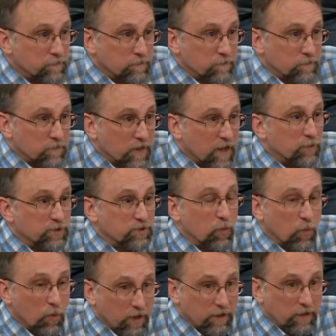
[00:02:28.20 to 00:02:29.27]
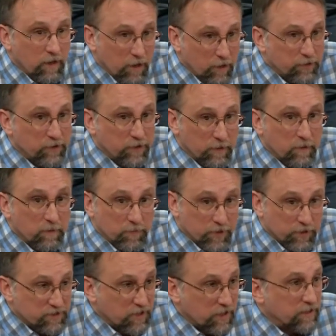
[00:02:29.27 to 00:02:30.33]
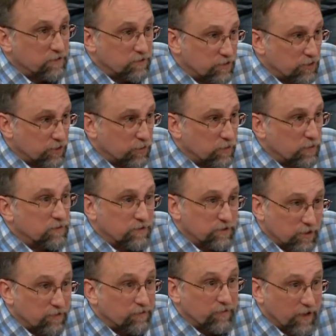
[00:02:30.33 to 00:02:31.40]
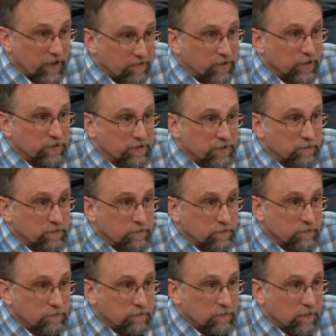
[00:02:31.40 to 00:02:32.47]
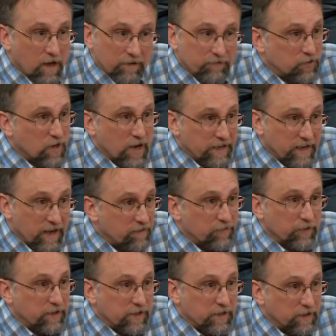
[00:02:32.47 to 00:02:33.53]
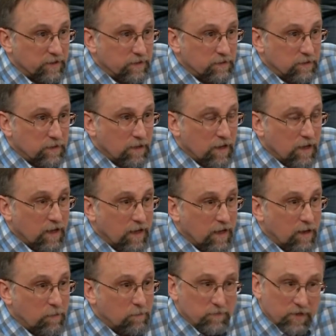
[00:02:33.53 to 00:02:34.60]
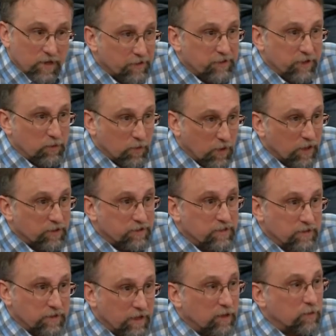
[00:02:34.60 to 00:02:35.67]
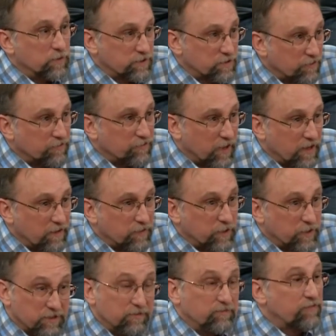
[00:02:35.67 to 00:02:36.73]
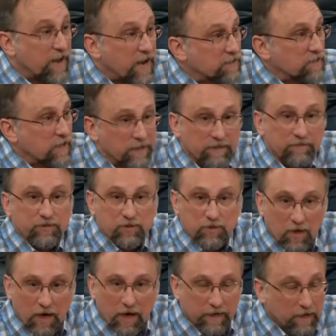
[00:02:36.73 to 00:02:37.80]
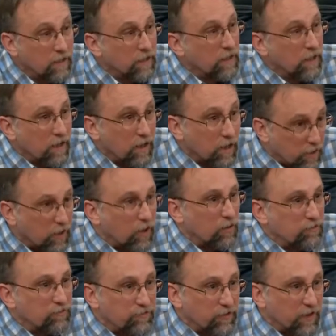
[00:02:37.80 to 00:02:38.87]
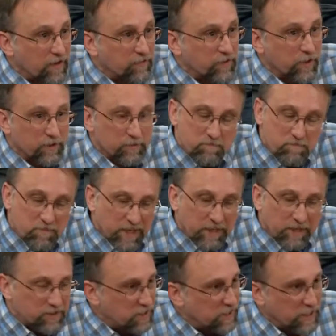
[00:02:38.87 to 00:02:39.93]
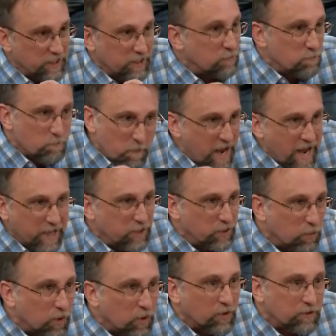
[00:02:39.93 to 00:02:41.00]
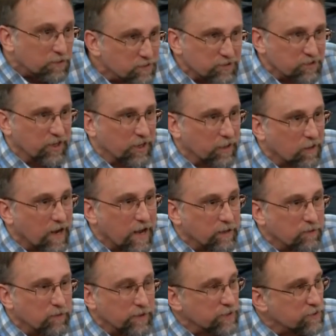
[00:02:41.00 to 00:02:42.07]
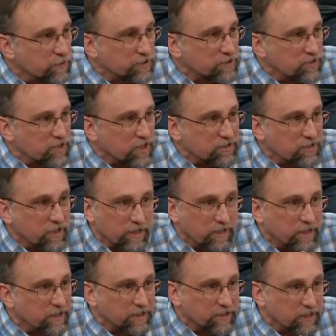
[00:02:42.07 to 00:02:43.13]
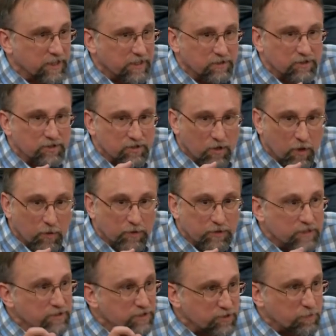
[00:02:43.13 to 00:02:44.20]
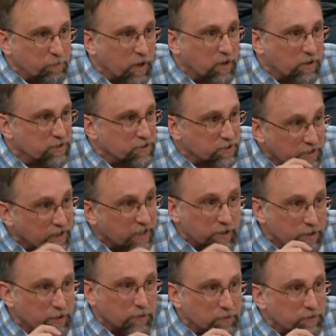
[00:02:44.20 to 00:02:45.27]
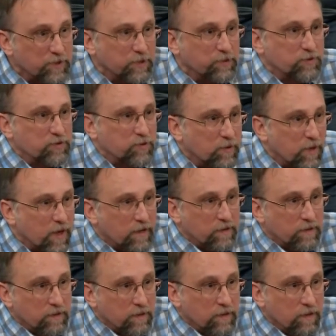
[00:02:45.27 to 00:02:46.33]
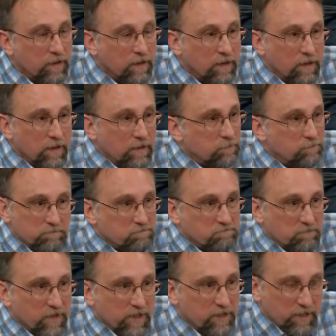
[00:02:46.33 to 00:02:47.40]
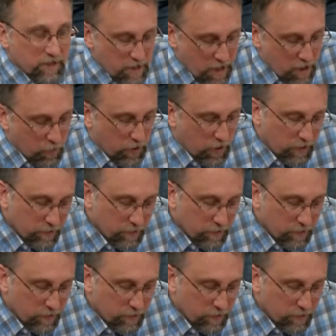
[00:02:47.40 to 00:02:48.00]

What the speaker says: That was 100% due to the flavors. I've tried everything. Nothing worked. It was the flavors. In fact, I even tried an unflavored nicotine manual cigarette, which was just a nicotine-soaked sponge that you drew on. It did not work.